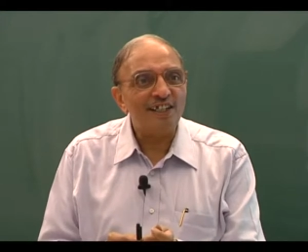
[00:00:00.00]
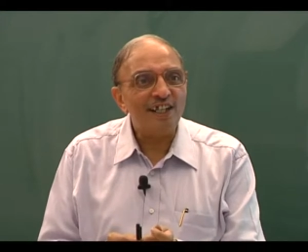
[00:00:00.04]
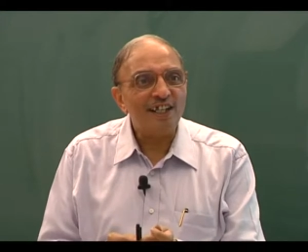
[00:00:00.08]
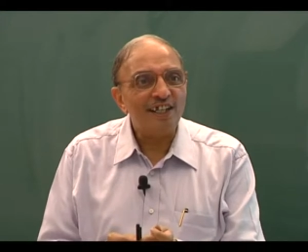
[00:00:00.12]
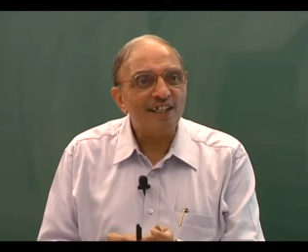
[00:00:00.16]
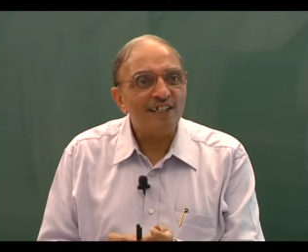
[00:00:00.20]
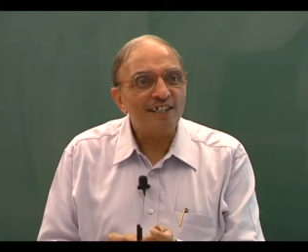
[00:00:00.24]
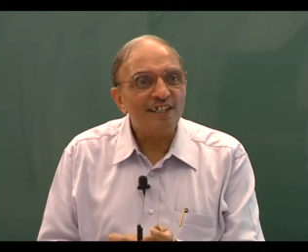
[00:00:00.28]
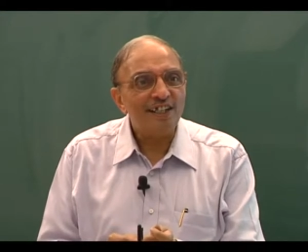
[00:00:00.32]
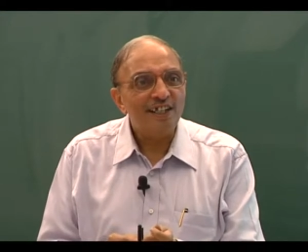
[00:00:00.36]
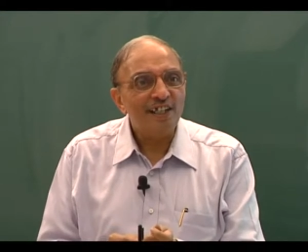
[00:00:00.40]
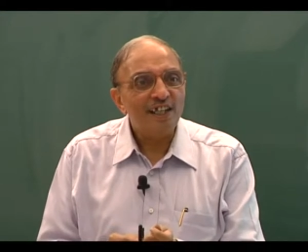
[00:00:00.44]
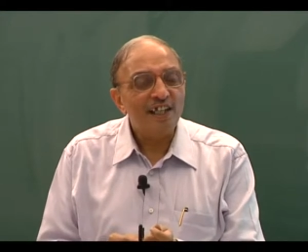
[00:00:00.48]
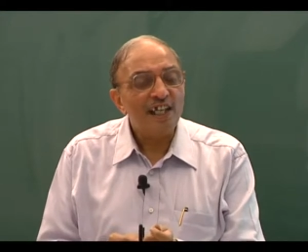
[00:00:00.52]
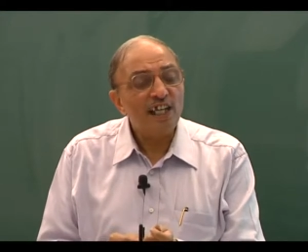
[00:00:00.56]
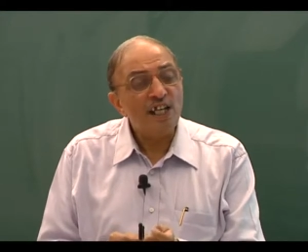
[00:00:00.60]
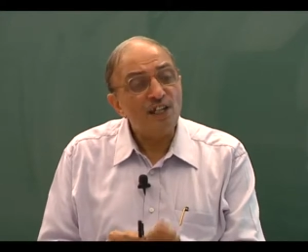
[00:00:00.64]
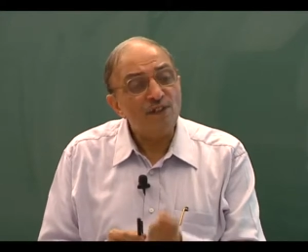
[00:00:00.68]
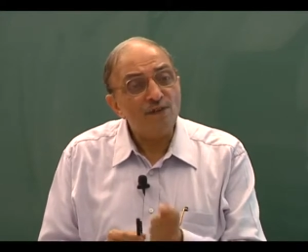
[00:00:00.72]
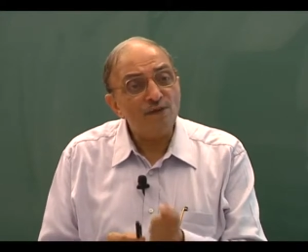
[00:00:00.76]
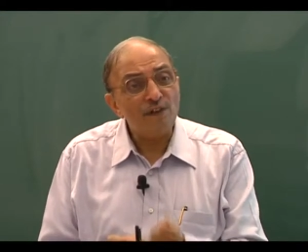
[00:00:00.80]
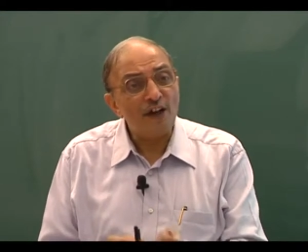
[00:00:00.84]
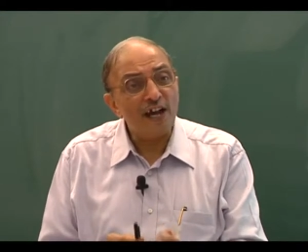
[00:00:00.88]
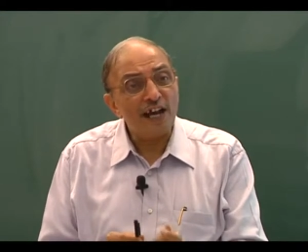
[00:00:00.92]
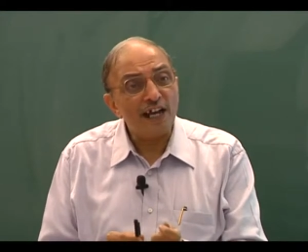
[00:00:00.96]
that.
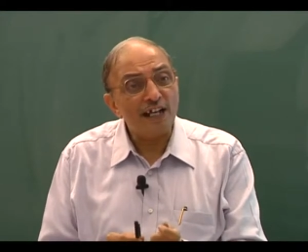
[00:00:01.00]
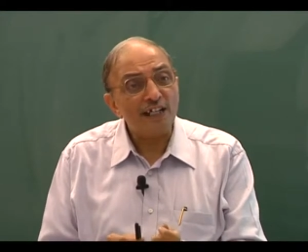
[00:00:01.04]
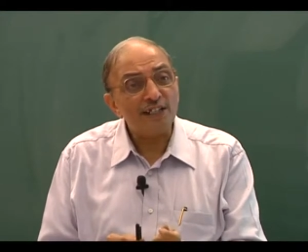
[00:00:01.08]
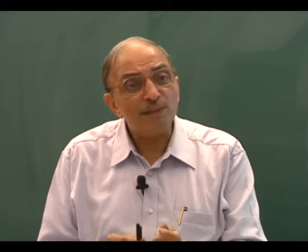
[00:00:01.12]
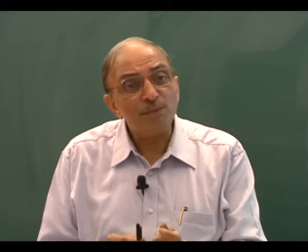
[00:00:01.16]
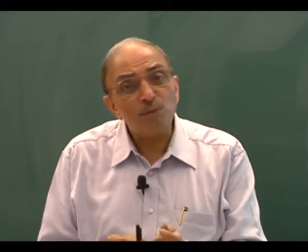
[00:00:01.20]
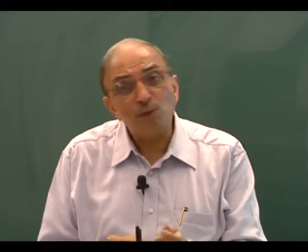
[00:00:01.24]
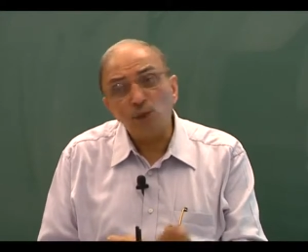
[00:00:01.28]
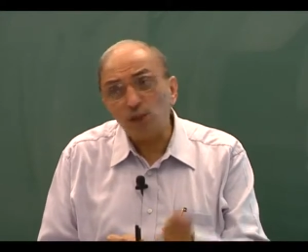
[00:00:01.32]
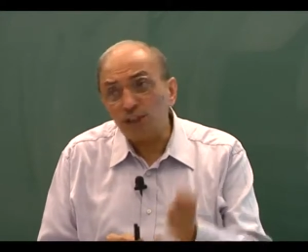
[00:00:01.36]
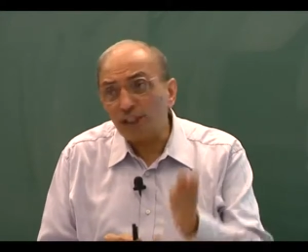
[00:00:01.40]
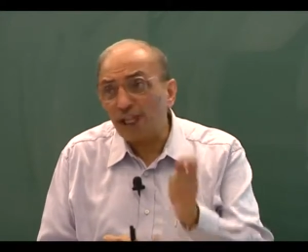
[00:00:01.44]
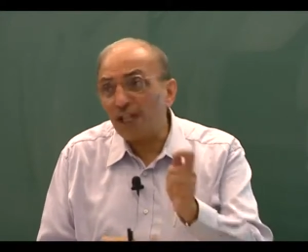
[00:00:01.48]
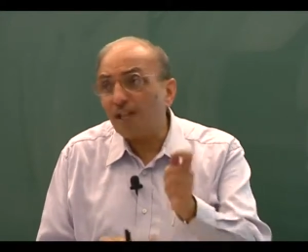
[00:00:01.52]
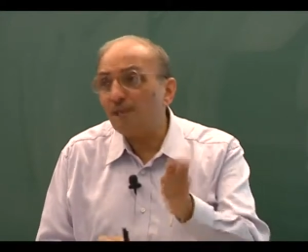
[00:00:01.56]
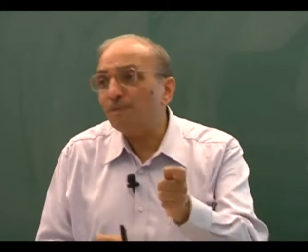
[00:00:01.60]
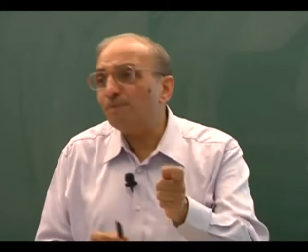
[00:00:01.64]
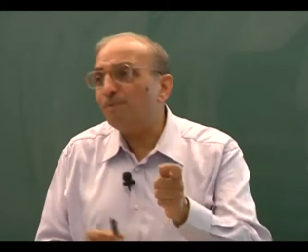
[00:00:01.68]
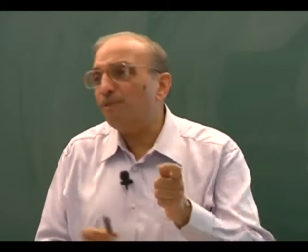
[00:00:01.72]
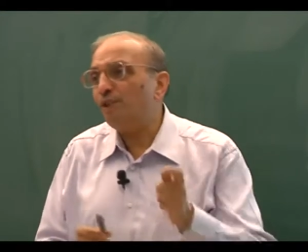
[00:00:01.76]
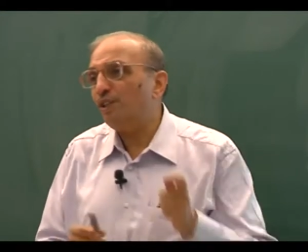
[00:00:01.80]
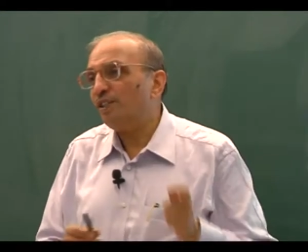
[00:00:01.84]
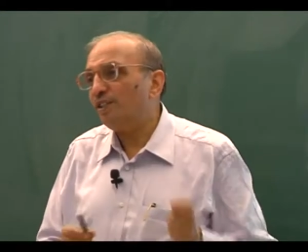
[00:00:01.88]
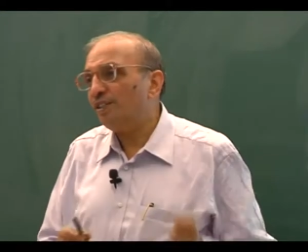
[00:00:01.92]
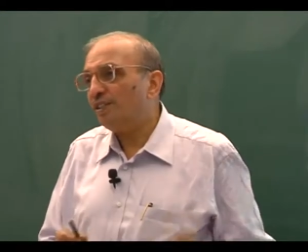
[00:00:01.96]
In fact, both are
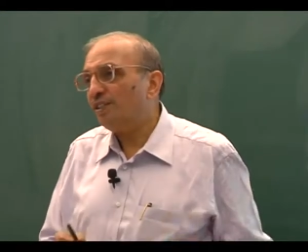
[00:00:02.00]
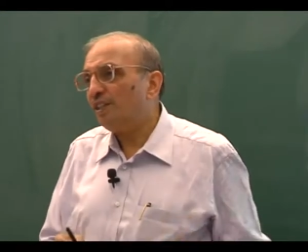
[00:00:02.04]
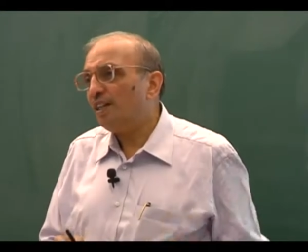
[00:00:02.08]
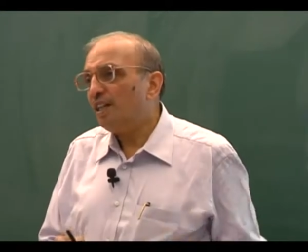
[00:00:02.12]
important.